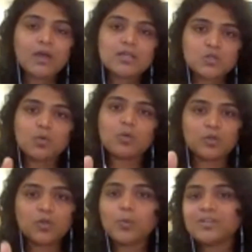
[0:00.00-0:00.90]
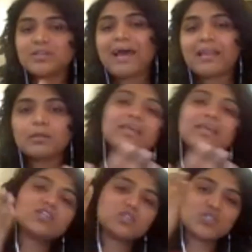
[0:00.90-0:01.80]
So, when the
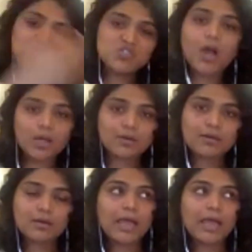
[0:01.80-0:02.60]
pandemic had just struck,